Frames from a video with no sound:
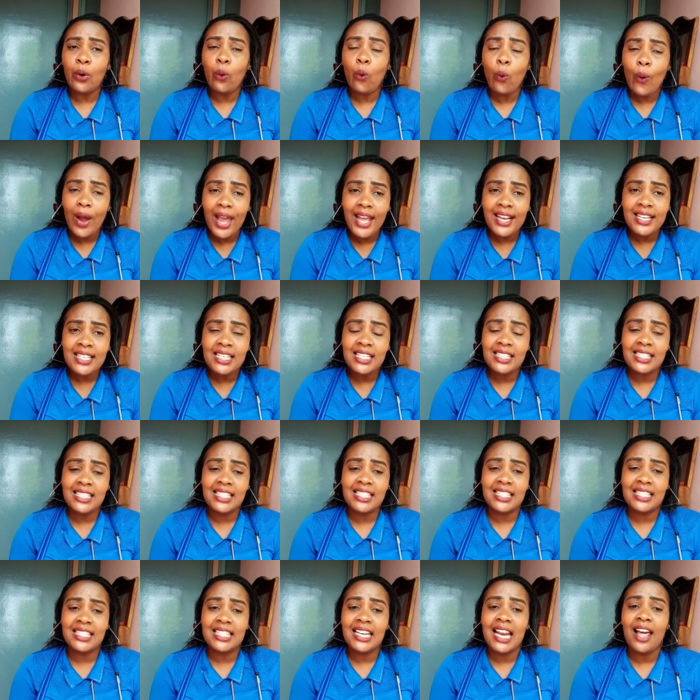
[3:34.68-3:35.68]
when
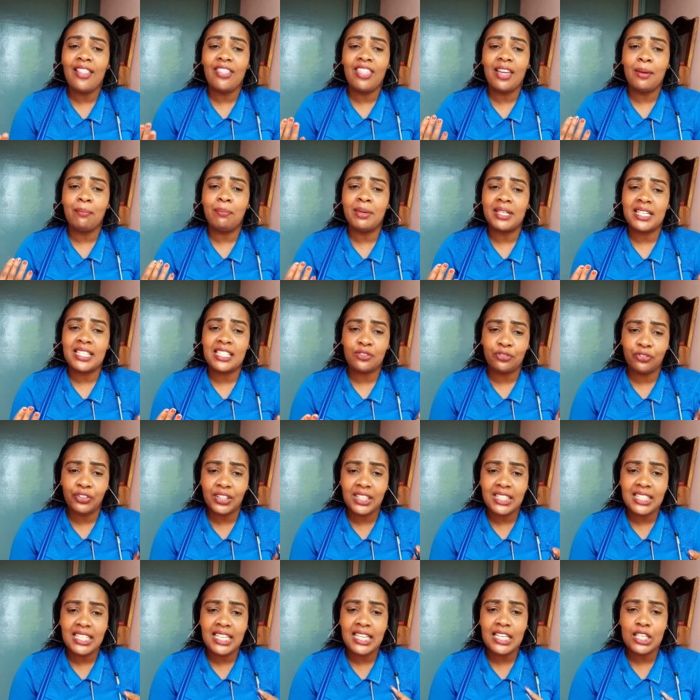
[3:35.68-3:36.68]
did the
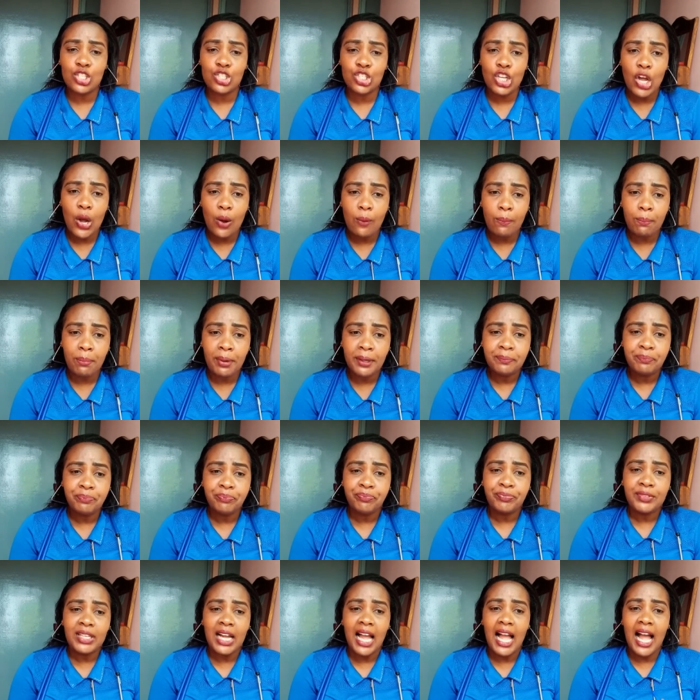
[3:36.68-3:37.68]
breastfeeding stop
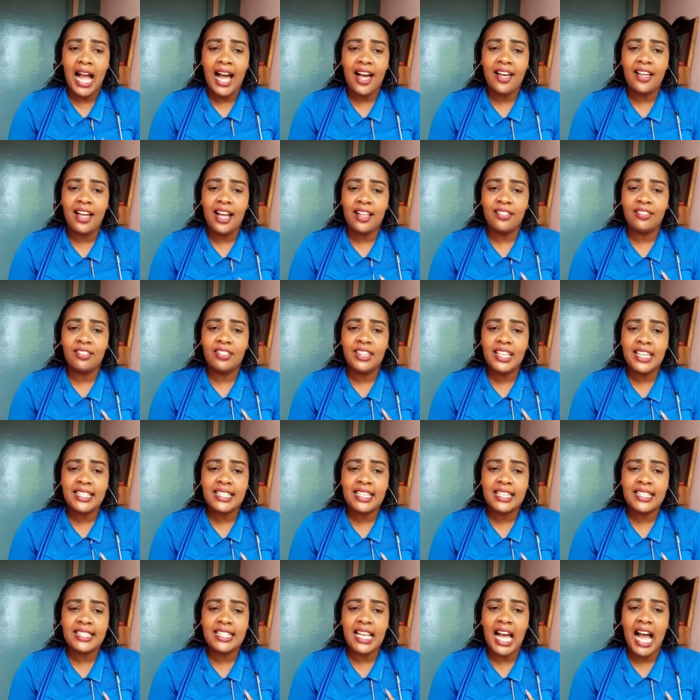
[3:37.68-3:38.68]
uh, this
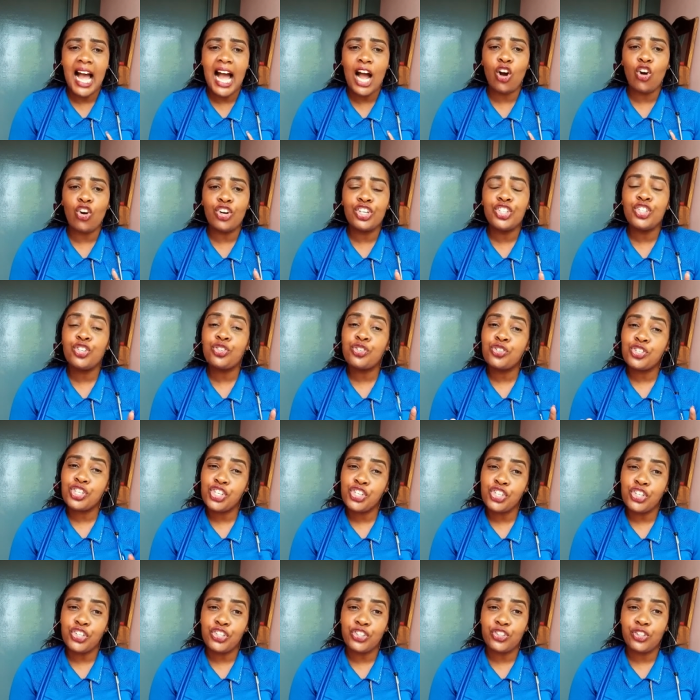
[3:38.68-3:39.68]
is our
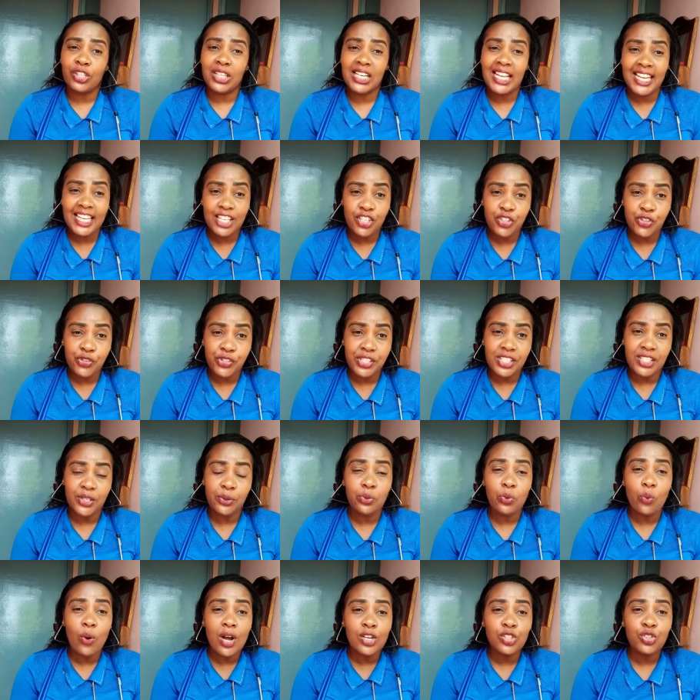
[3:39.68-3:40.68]
nutritional history.
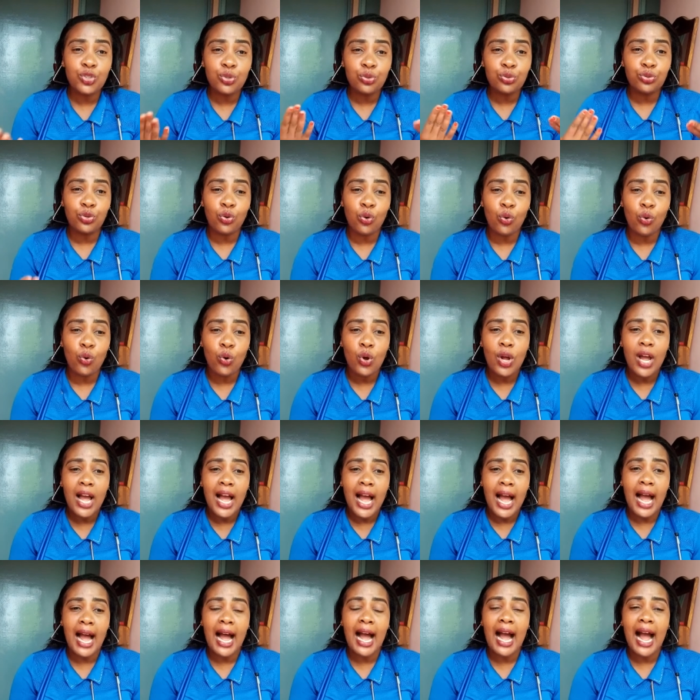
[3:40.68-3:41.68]
We want to know
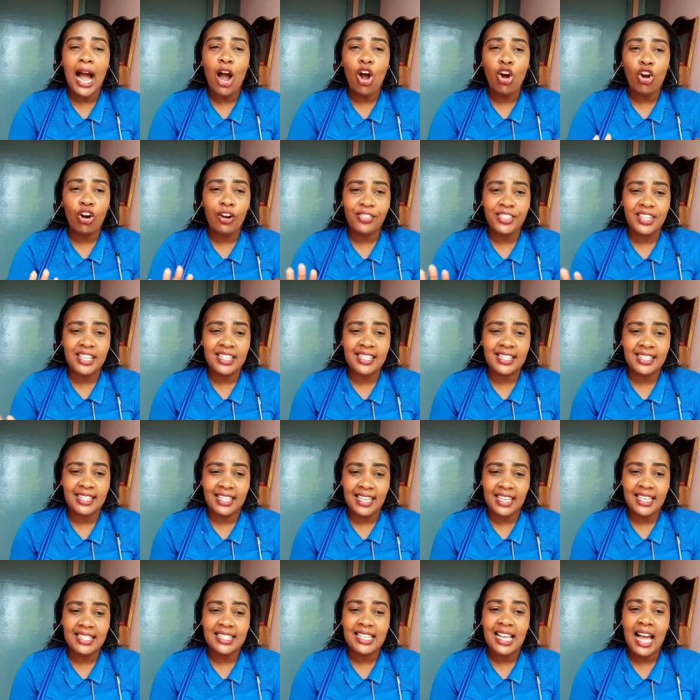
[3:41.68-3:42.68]
uh, all these
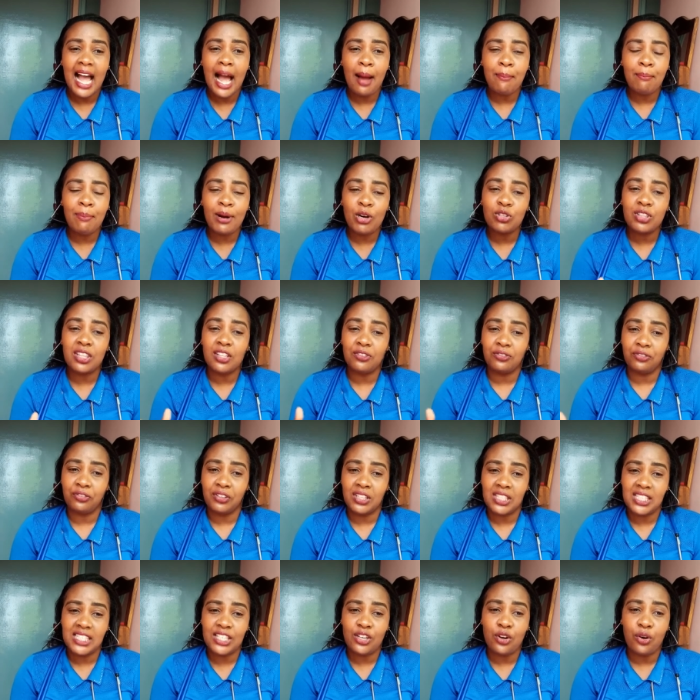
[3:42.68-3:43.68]
things about the
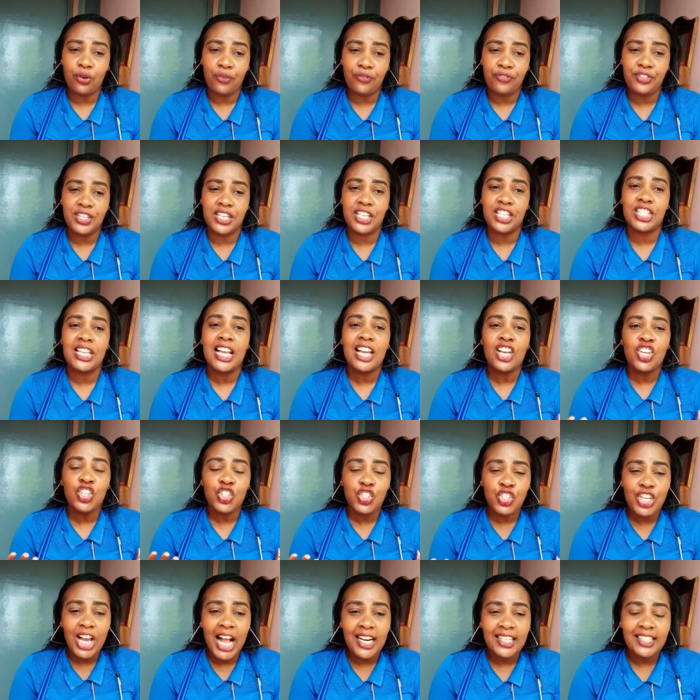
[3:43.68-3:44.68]
feeding of this
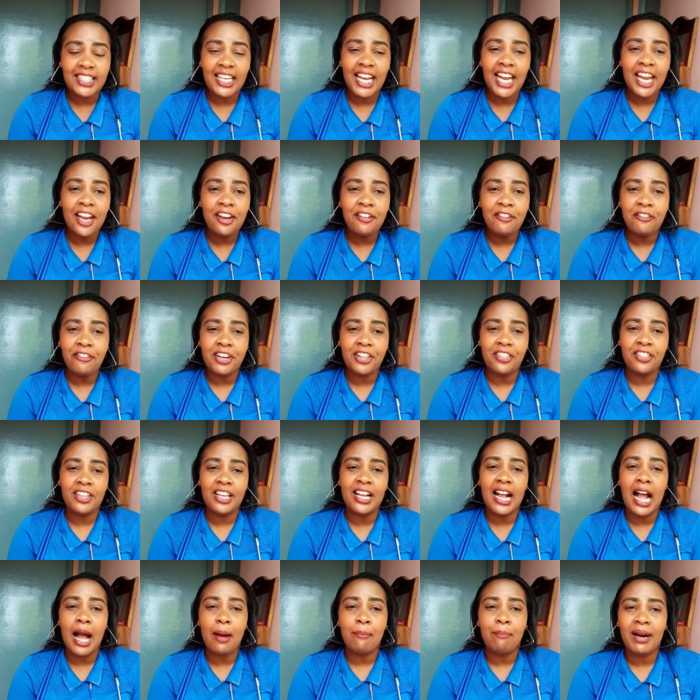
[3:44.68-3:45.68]
child,
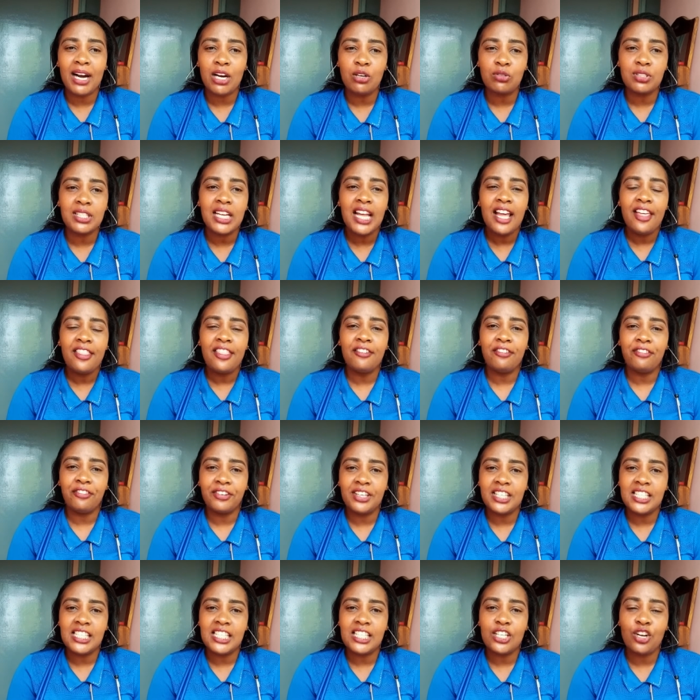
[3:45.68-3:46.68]
everything about the
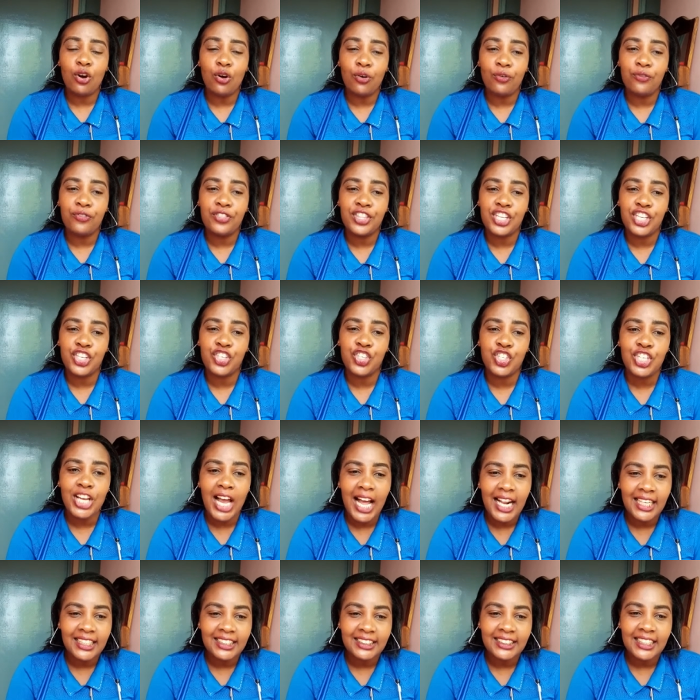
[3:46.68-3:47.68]
feeding of this
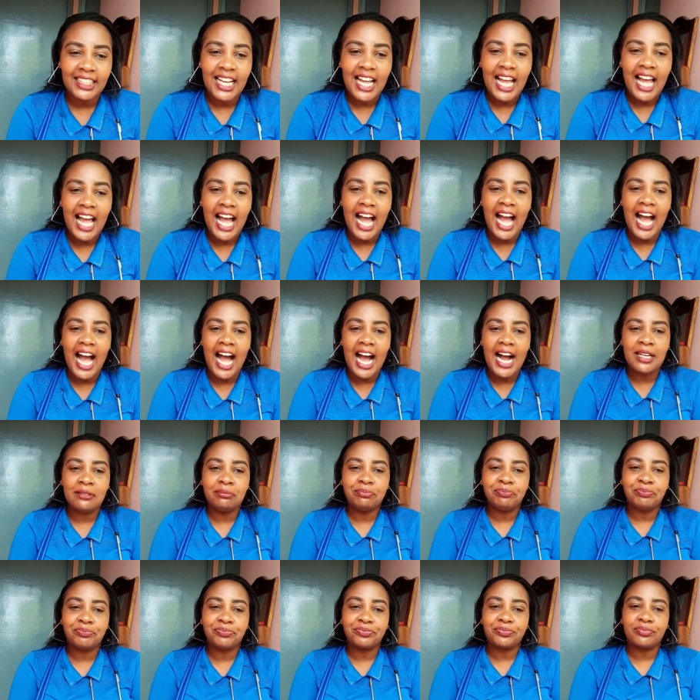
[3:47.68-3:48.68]
child.
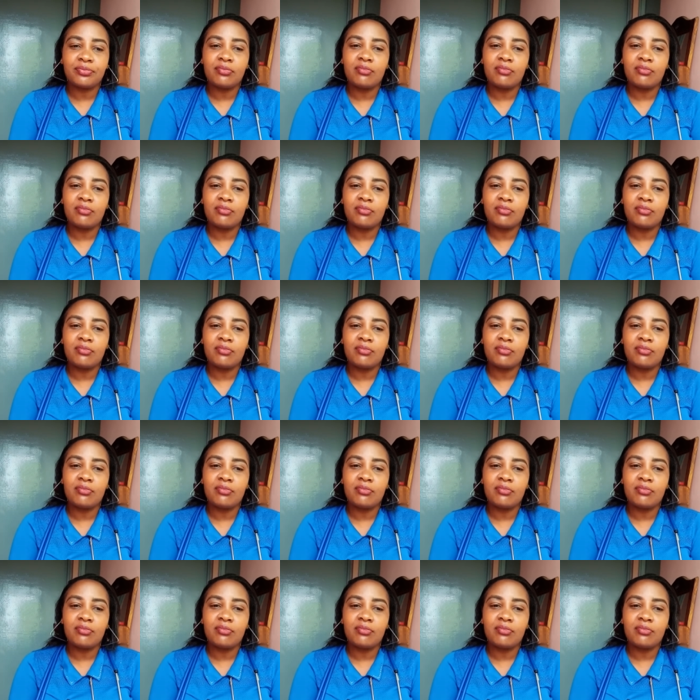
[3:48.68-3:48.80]
Um,